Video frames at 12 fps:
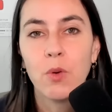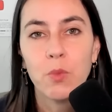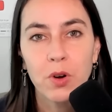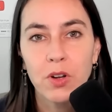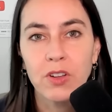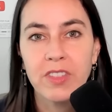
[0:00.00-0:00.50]

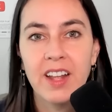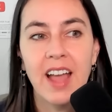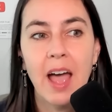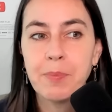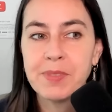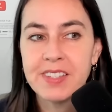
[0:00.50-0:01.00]
world that
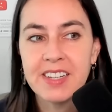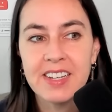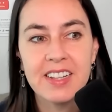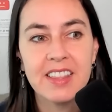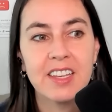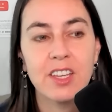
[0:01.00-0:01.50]

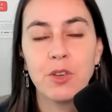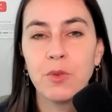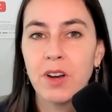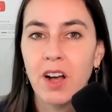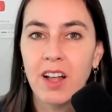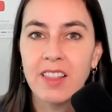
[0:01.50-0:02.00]
Epstein, the
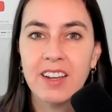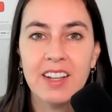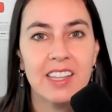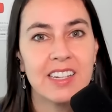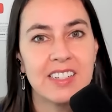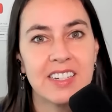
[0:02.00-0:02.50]
QAnon, the
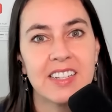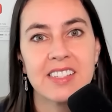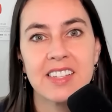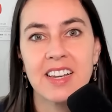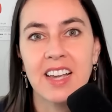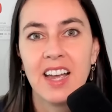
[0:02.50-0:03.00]

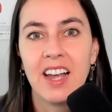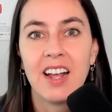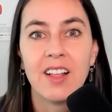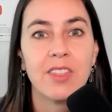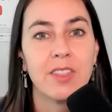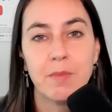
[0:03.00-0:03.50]
Clintons, like
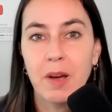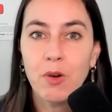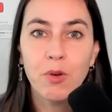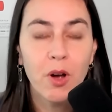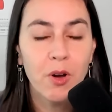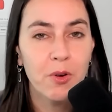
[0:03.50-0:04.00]

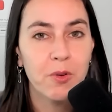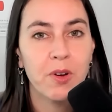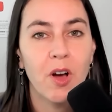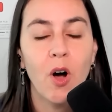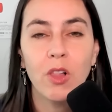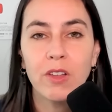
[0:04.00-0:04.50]
Macron,
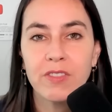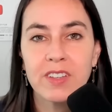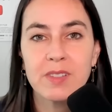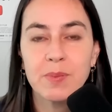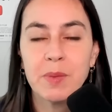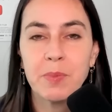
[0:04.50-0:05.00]
all of
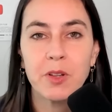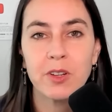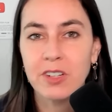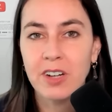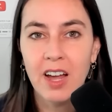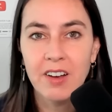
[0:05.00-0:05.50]
these people
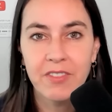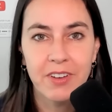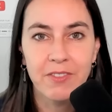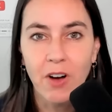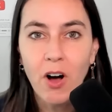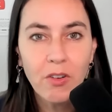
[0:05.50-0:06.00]
are kind of
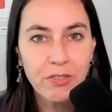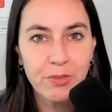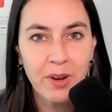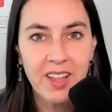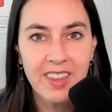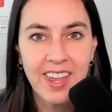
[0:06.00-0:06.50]
involved
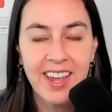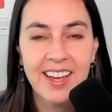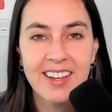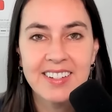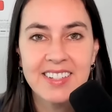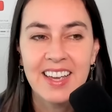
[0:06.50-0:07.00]
with.
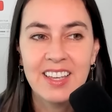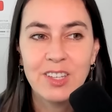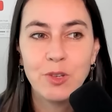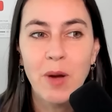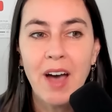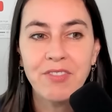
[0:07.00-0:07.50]
And
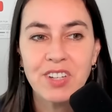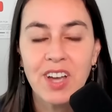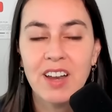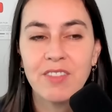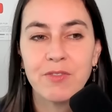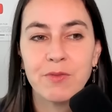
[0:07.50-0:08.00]
you have to
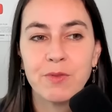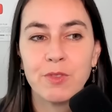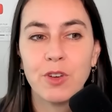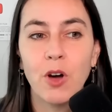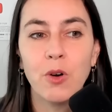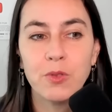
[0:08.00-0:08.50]
kind of
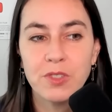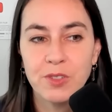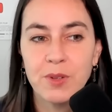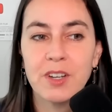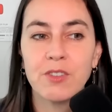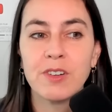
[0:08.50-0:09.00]
go to
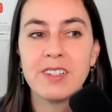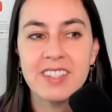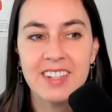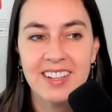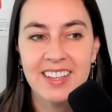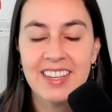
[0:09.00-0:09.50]

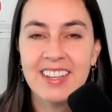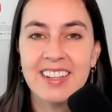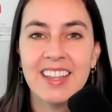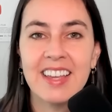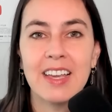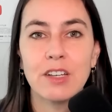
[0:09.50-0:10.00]
increasingly
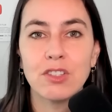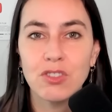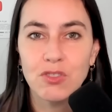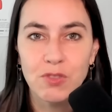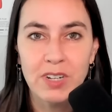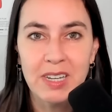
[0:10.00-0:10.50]
like
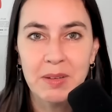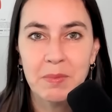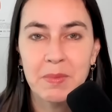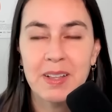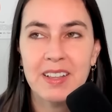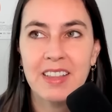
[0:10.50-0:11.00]

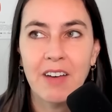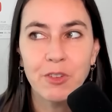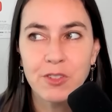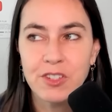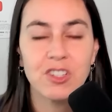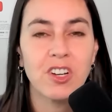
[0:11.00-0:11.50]
extreme
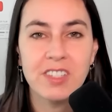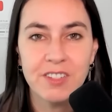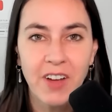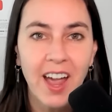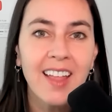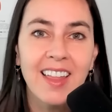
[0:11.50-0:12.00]
levels to
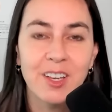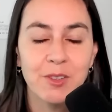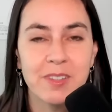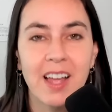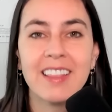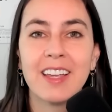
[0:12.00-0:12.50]
justify it. Like you
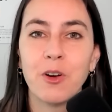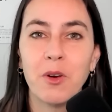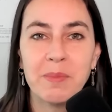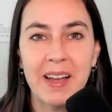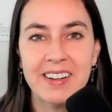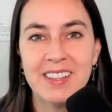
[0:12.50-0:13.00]
said, like
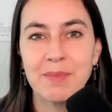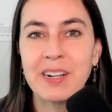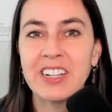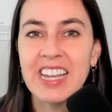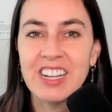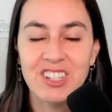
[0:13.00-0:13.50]
going back to the
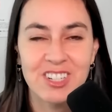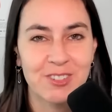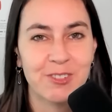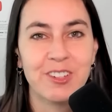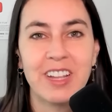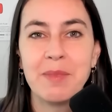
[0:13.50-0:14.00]
Middle Ages
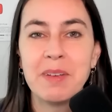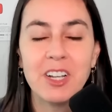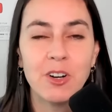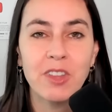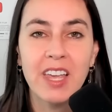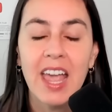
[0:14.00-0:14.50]
or claim
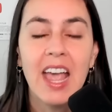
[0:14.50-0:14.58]
it, like